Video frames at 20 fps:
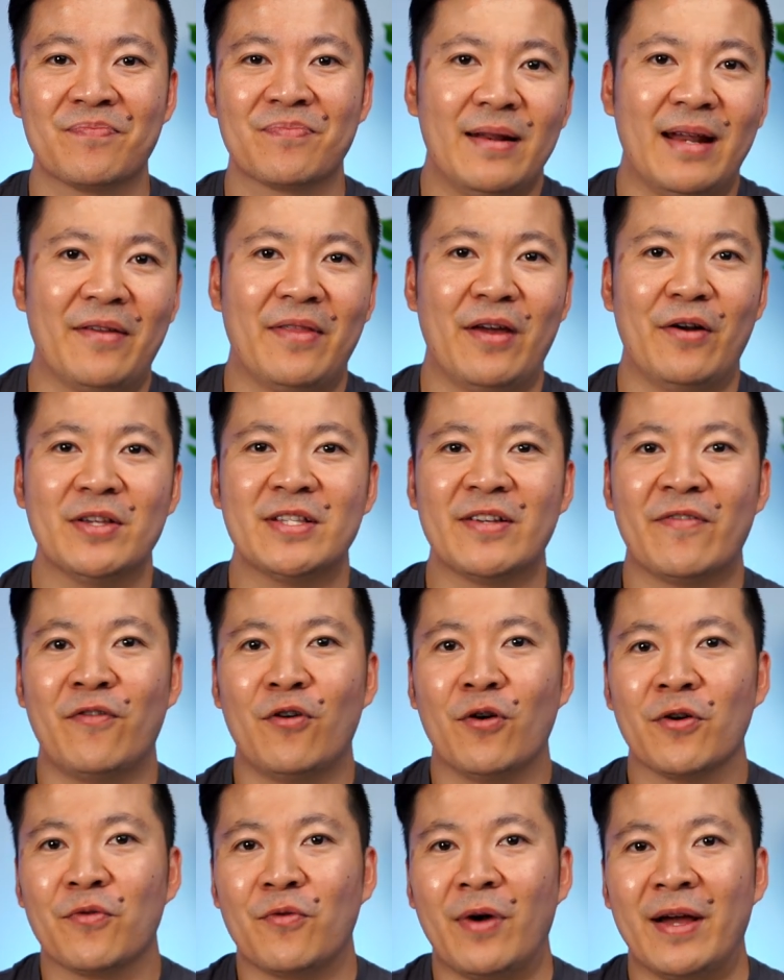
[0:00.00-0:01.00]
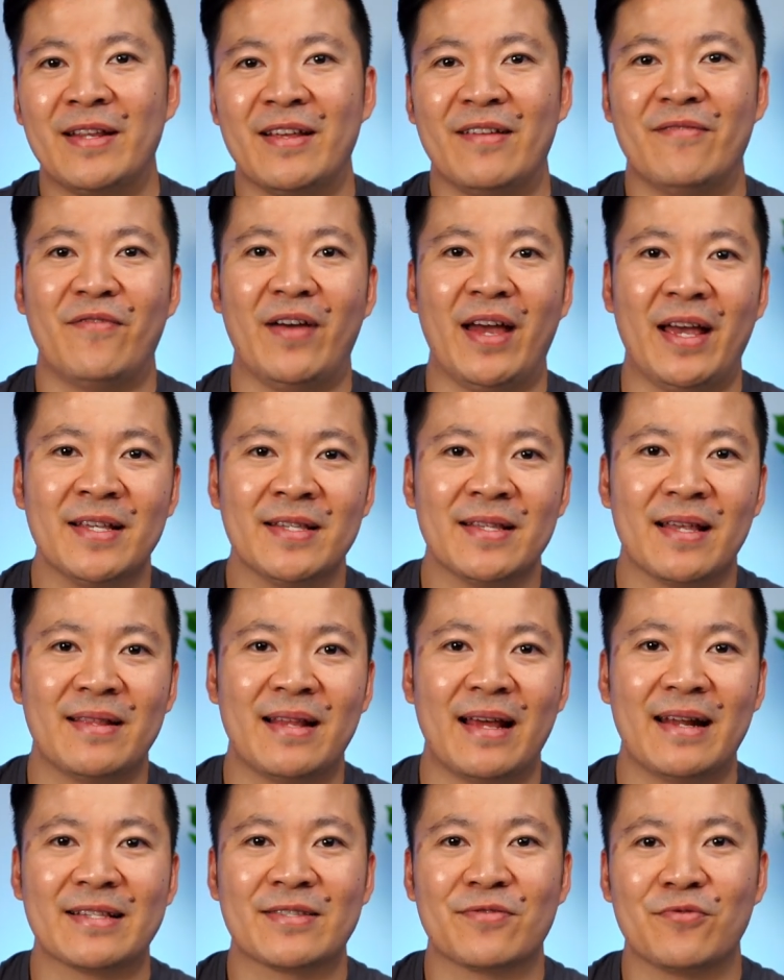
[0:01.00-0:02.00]
Now there is a fourth way to invest, and
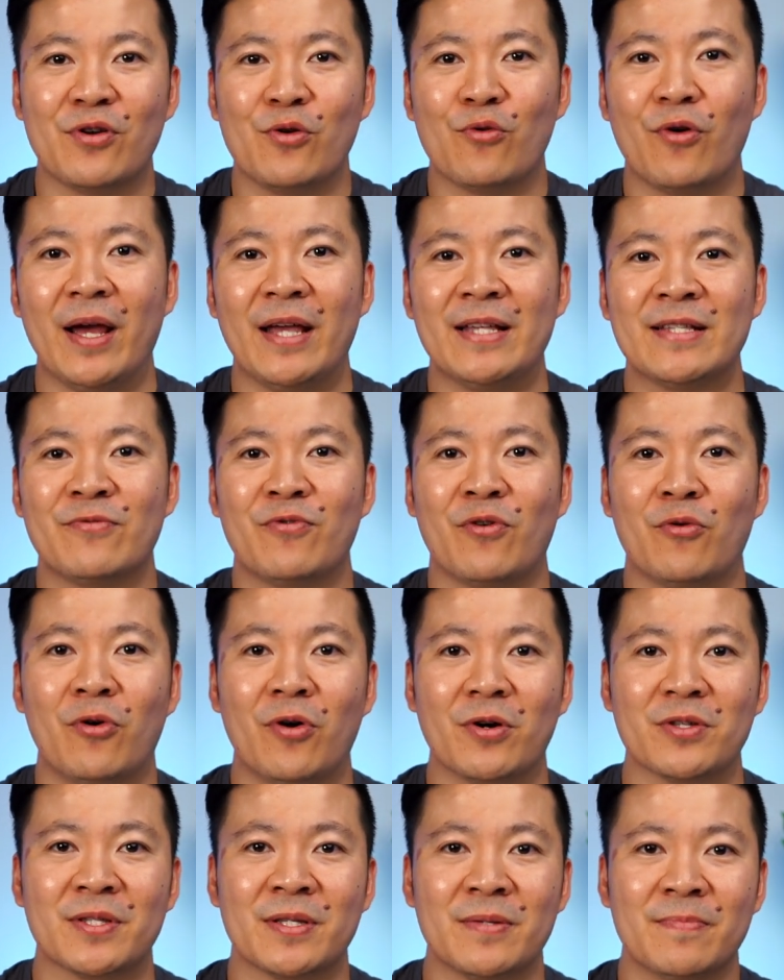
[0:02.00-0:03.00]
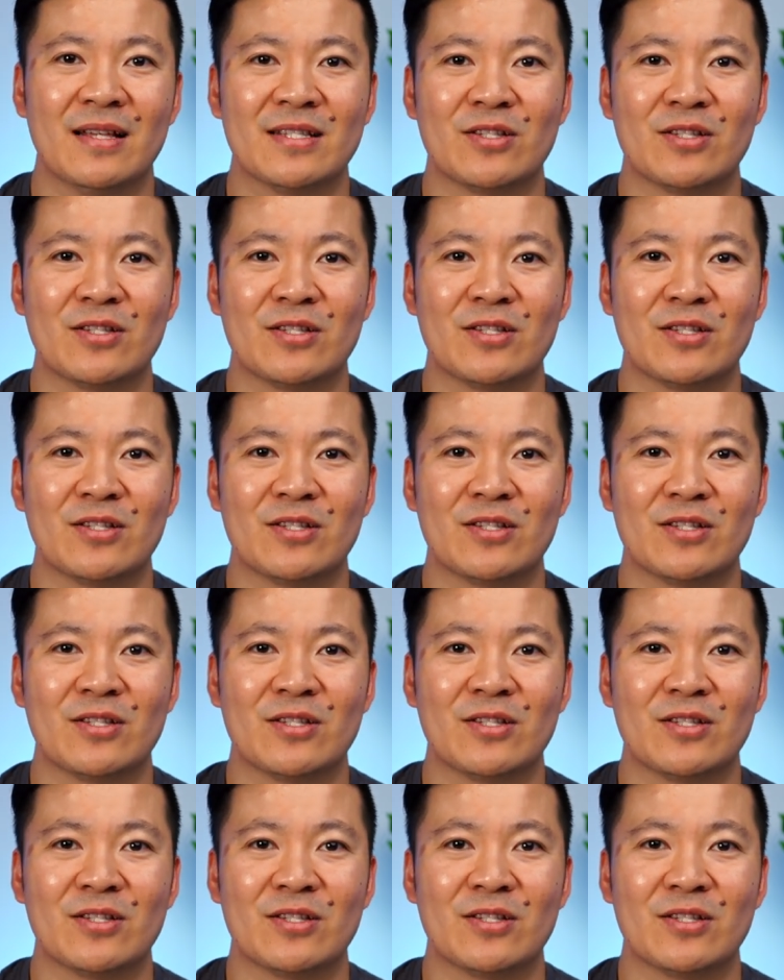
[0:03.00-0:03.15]
that is through Raiz Rewards.